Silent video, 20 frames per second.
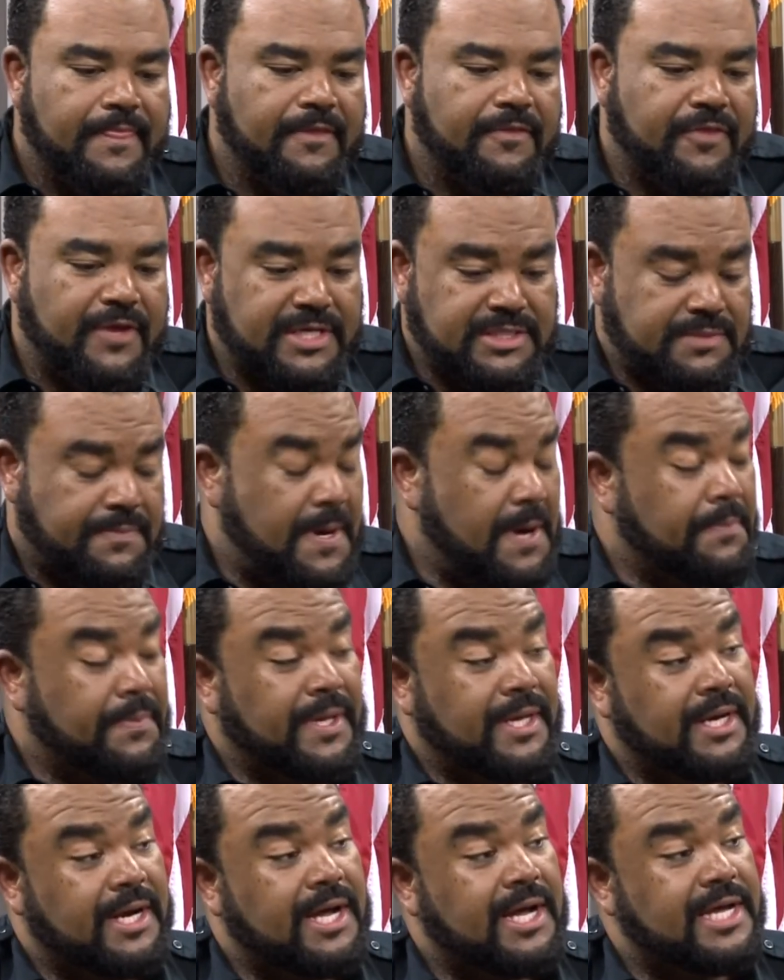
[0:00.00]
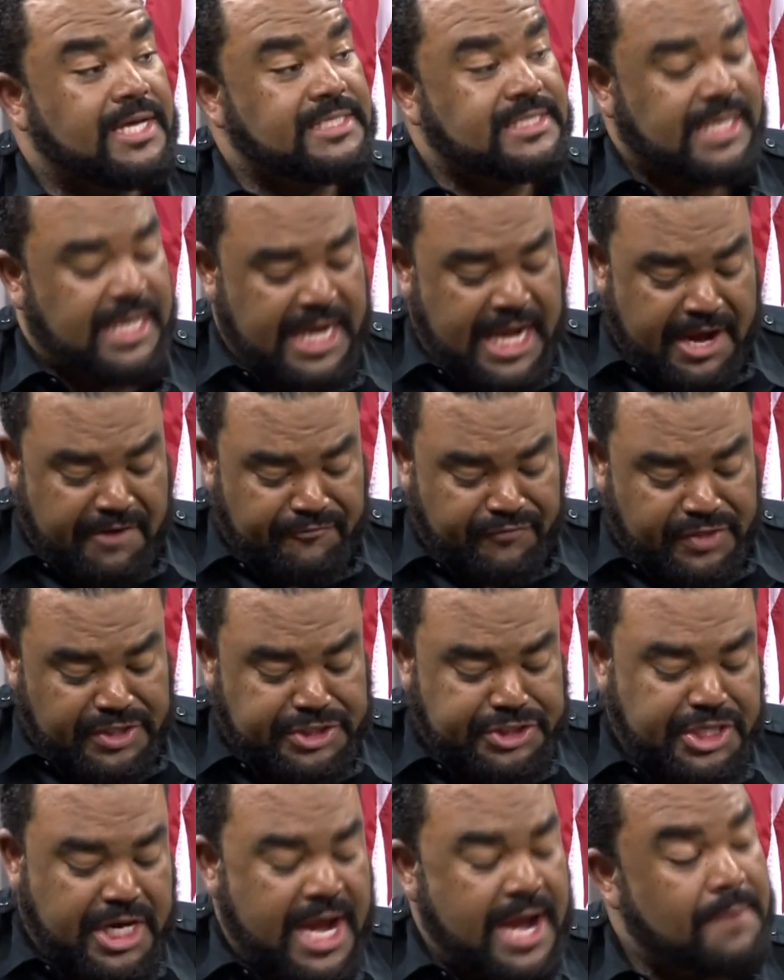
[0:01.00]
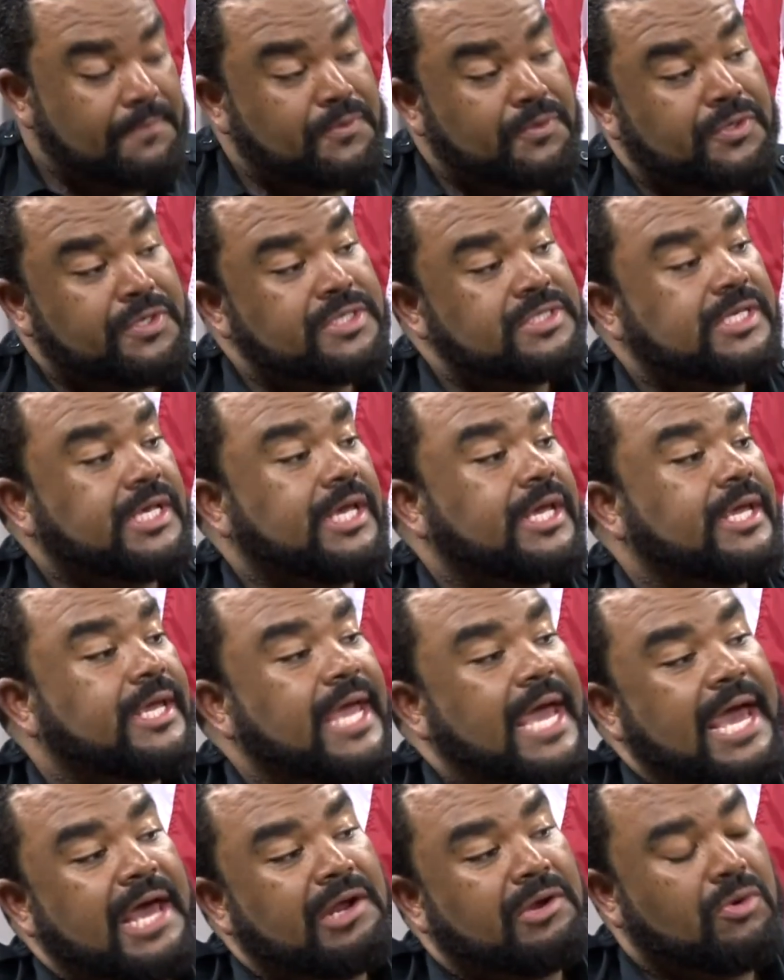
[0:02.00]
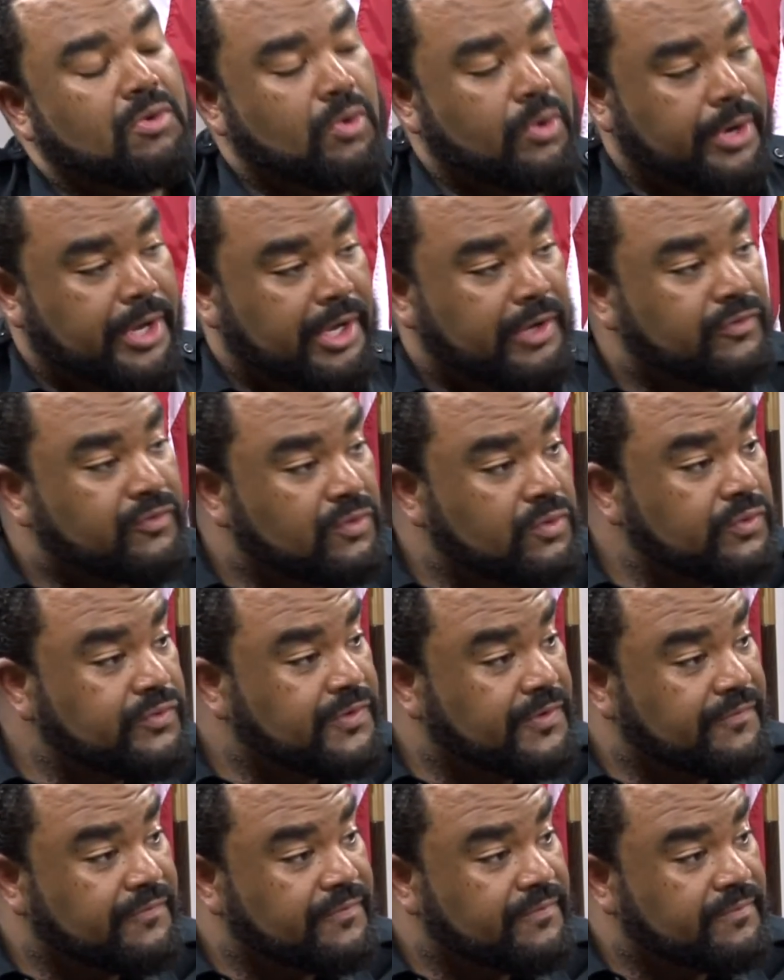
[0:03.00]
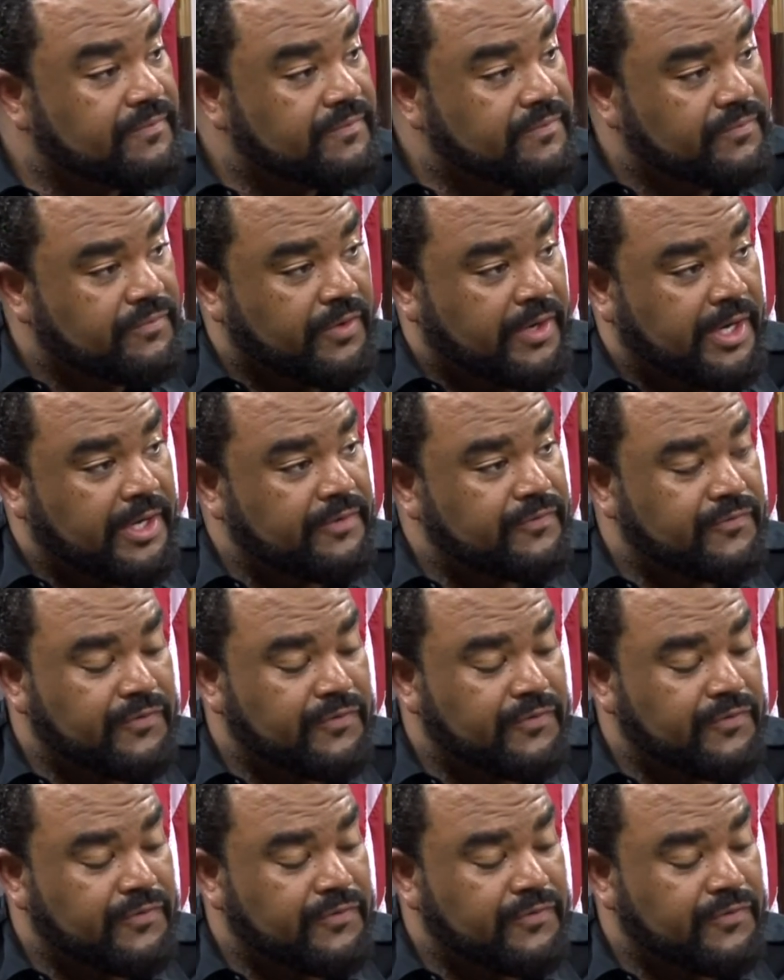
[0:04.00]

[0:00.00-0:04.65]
things about BNI is that every chapter is a category exclusive, right?